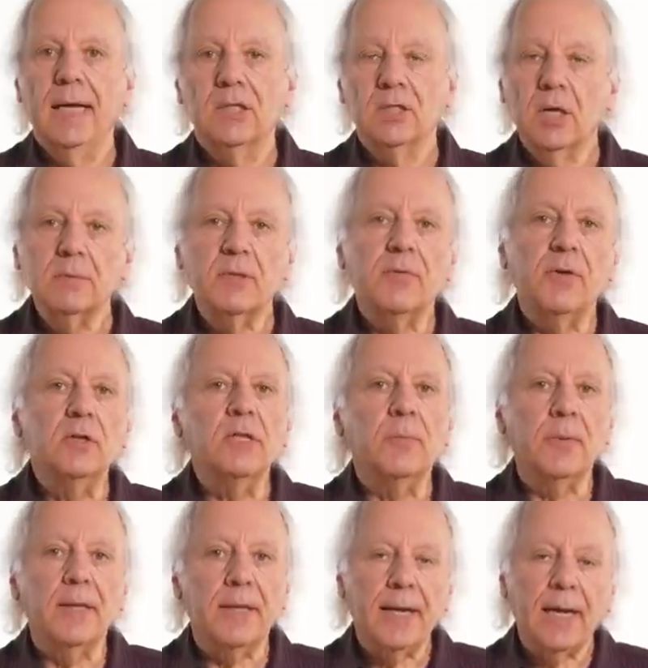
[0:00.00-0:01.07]
In terms of
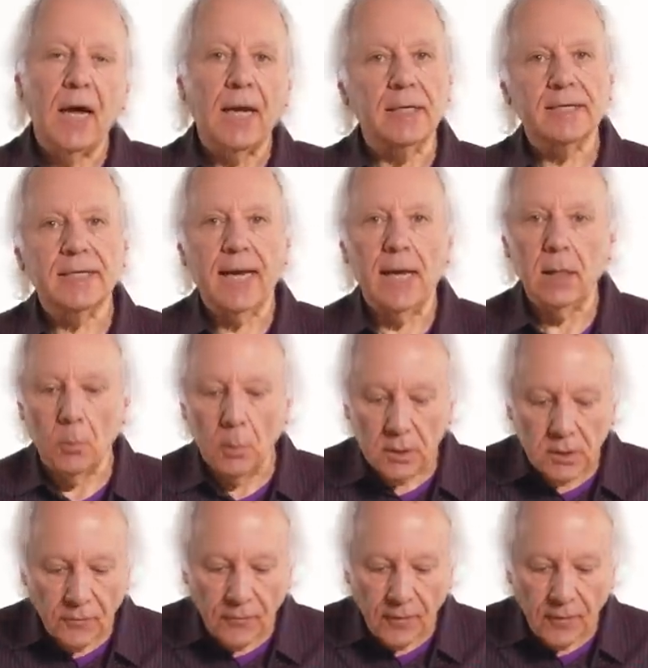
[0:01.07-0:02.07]
usability, on a scale of 1 to